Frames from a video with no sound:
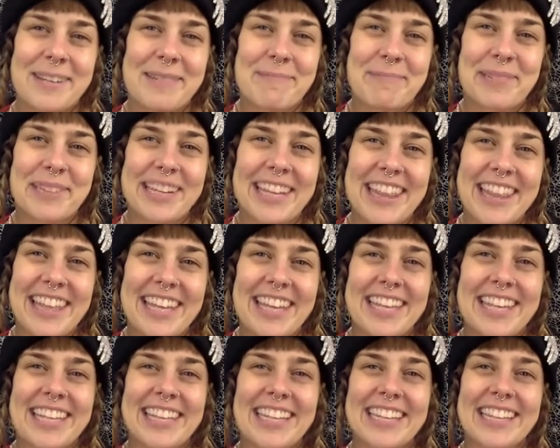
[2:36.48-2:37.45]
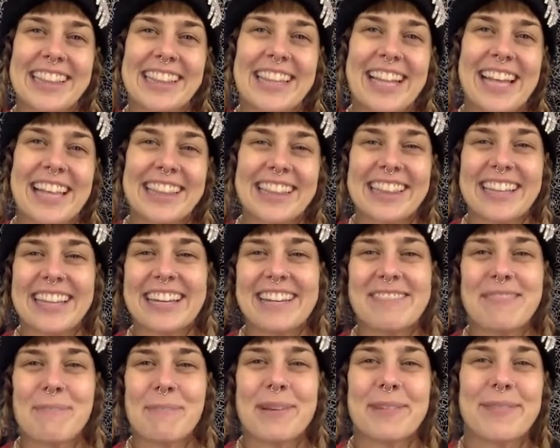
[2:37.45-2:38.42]
Breathe in and let
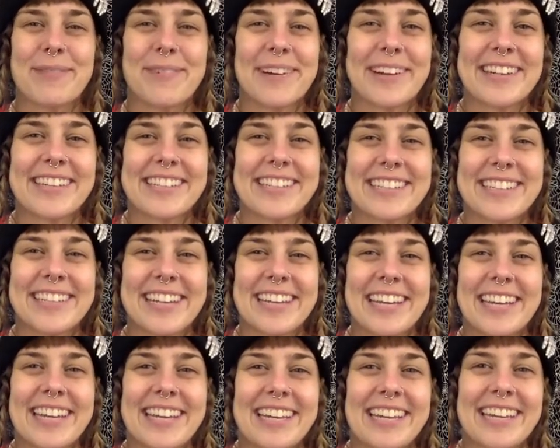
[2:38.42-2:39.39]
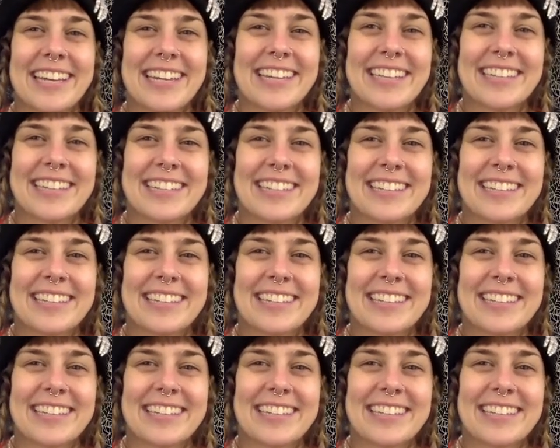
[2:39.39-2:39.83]
life be fun today.